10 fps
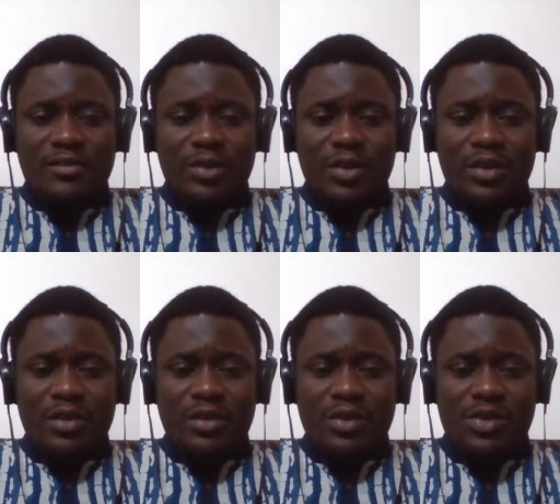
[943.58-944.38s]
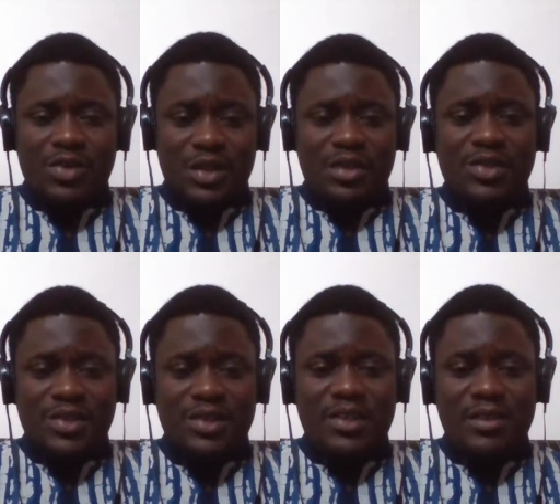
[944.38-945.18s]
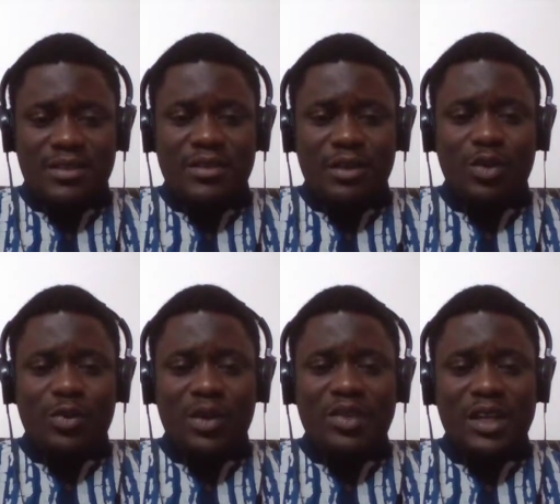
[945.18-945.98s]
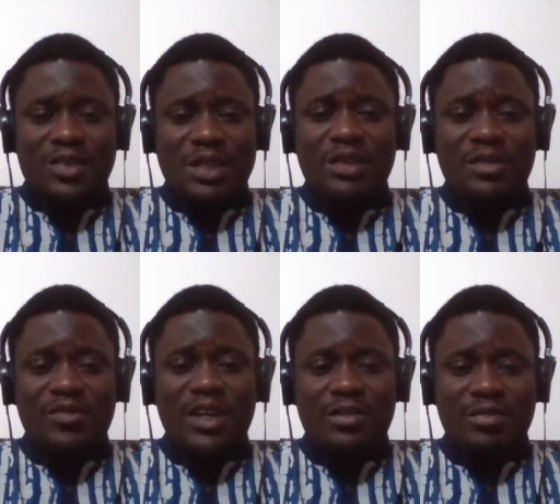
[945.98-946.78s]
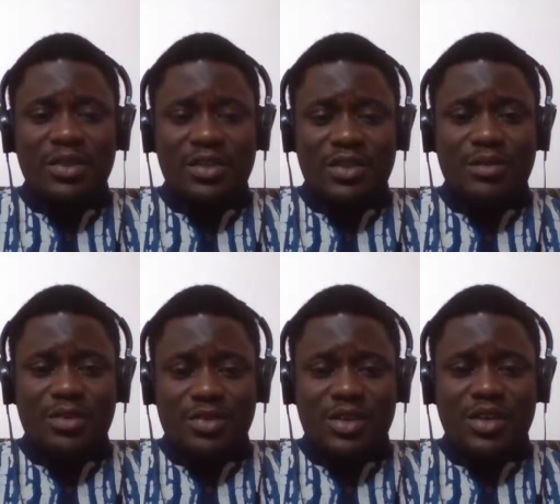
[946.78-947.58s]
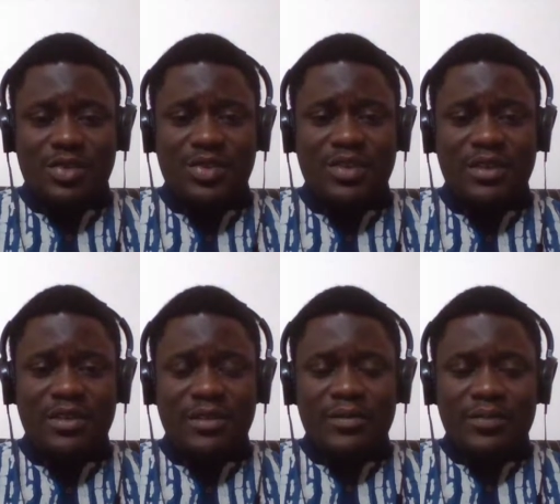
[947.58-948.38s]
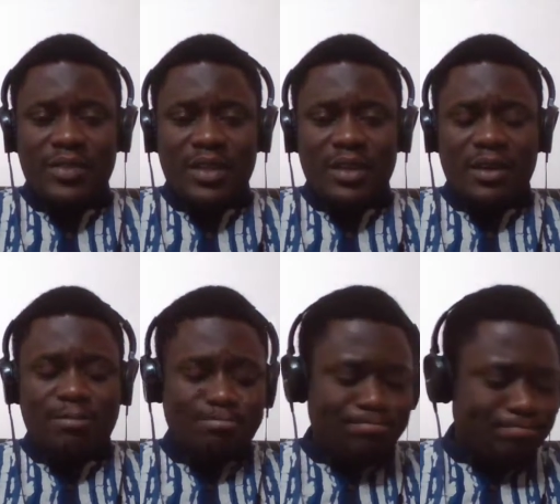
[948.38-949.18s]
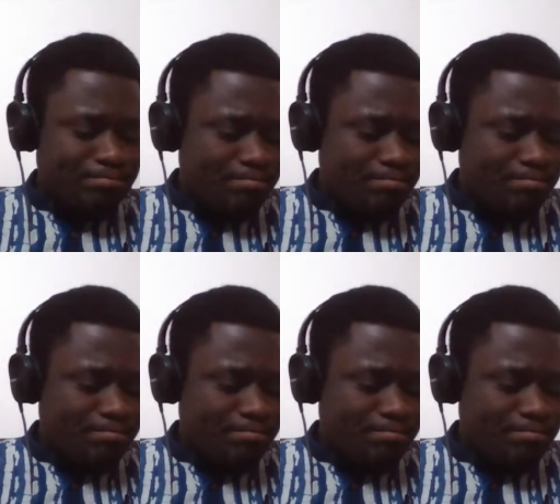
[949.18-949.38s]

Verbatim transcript: for the scarcity, a world that is now defined in terms of scarcity. Um,